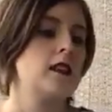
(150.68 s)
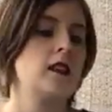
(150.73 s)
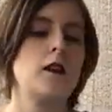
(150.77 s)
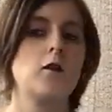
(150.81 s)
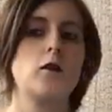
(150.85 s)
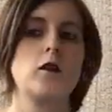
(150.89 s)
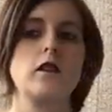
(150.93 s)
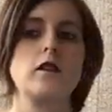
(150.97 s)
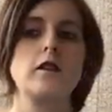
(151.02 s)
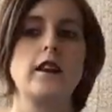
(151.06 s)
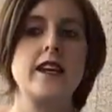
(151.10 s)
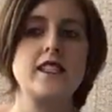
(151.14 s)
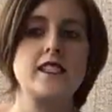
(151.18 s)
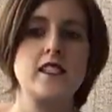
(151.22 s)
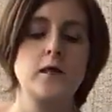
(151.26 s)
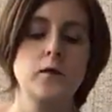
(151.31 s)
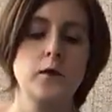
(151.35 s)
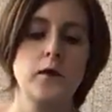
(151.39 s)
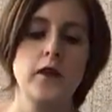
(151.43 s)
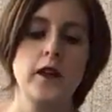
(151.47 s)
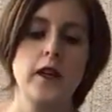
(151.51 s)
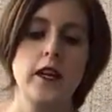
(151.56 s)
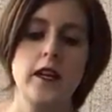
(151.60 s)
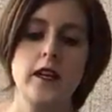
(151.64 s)
they were
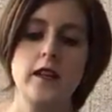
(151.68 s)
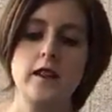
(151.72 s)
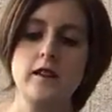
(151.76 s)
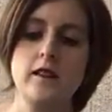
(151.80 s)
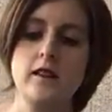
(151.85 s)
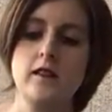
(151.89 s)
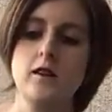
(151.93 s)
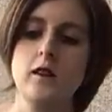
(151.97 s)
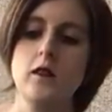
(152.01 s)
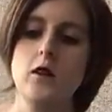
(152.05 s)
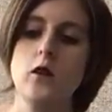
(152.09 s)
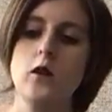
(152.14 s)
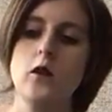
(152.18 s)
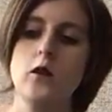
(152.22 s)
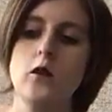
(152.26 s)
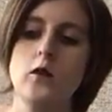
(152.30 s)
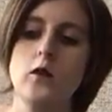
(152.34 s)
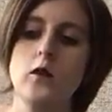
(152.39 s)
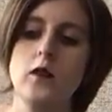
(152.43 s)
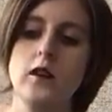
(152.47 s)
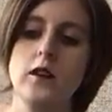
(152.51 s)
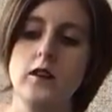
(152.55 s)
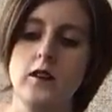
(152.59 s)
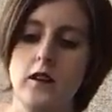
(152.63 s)
lesson plans,
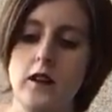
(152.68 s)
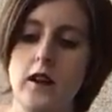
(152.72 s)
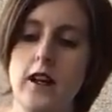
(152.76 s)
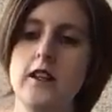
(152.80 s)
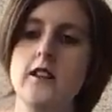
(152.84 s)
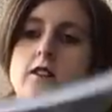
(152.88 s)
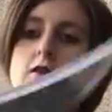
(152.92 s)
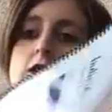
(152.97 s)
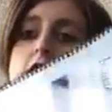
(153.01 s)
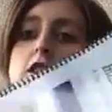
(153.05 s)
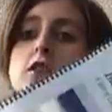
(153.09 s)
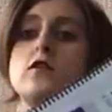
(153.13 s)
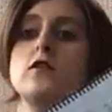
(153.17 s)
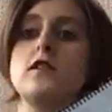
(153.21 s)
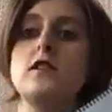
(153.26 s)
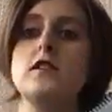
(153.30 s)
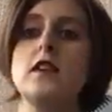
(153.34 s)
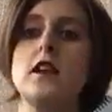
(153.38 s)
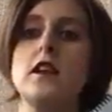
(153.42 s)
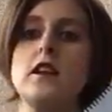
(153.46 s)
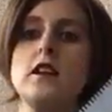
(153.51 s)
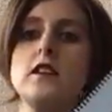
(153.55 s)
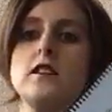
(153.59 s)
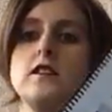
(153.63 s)
so individual
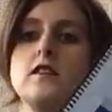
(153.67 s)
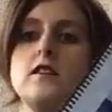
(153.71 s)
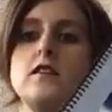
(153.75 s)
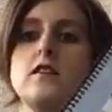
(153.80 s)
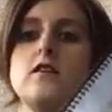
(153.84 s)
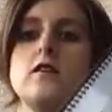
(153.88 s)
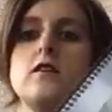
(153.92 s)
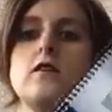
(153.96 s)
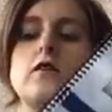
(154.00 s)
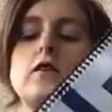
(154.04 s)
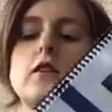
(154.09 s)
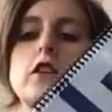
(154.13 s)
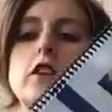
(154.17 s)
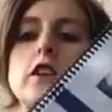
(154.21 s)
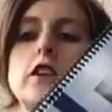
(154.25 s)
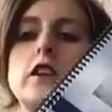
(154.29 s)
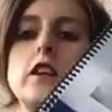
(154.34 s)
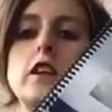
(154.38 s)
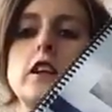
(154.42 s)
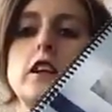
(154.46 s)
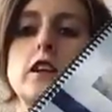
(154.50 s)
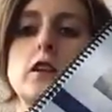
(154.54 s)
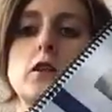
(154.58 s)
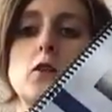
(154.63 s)
studies for
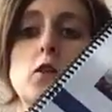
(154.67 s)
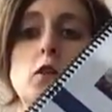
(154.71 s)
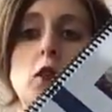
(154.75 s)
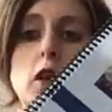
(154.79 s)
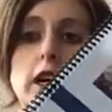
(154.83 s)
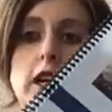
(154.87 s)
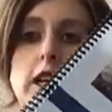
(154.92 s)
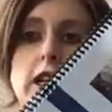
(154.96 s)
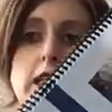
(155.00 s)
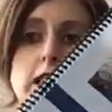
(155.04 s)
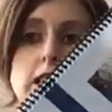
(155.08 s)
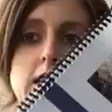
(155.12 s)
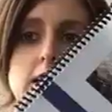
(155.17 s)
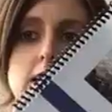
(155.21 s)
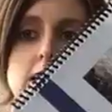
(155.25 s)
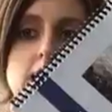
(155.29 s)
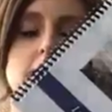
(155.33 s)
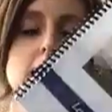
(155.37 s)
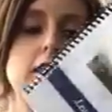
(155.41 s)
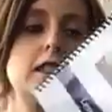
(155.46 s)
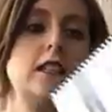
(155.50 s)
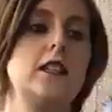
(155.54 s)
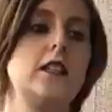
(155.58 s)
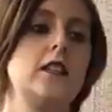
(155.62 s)
year 1,
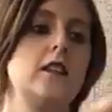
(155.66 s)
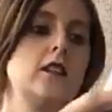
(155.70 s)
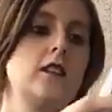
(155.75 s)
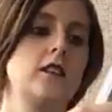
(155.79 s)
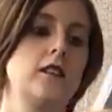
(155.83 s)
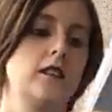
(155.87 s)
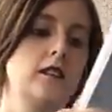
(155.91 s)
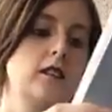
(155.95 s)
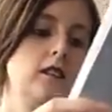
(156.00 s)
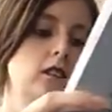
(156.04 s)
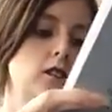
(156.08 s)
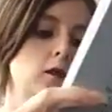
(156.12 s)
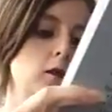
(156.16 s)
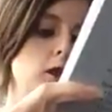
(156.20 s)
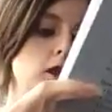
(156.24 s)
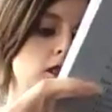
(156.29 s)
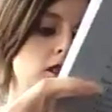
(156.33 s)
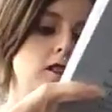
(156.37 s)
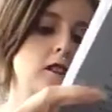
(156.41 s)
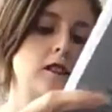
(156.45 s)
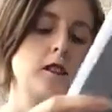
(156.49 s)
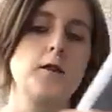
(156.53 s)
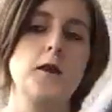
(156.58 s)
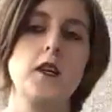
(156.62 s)
which
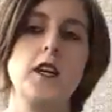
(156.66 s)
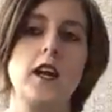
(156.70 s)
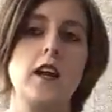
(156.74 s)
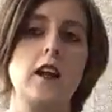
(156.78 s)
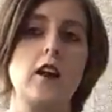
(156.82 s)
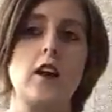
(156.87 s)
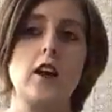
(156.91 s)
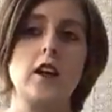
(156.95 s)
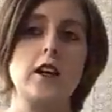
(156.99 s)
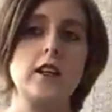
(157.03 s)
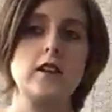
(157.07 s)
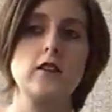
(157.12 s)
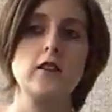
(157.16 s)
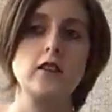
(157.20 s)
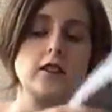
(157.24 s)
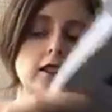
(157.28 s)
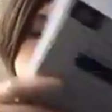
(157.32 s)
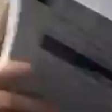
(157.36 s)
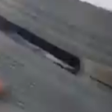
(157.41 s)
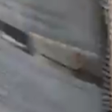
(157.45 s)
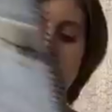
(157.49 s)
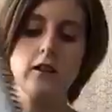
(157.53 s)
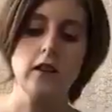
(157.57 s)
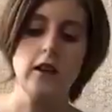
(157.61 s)
is something I'd already looked
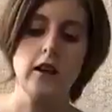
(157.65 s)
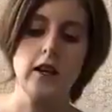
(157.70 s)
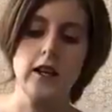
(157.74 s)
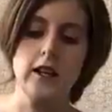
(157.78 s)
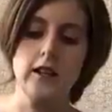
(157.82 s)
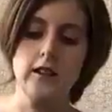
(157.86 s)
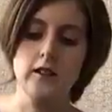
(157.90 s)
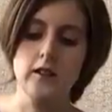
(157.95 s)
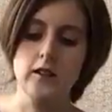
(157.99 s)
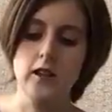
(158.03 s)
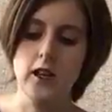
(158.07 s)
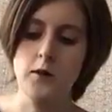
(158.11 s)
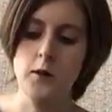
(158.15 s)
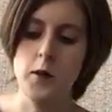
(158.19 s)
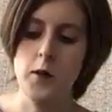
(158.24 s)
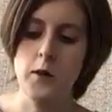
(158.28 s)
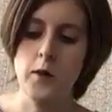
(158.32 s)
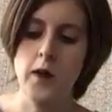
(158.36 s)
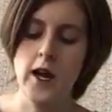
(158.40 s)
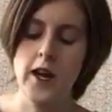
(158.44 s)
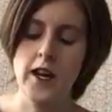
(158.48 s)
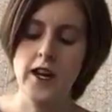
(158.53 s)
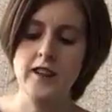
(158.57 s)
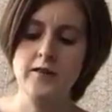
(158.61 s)
at online and thought about
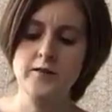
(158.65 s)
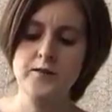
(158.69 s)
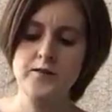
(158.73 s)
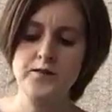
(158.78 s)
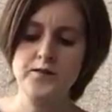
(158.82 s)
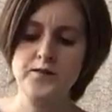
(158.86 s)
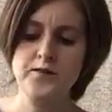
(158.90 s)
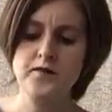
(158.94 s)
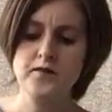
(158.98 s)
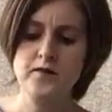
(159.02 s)
buying.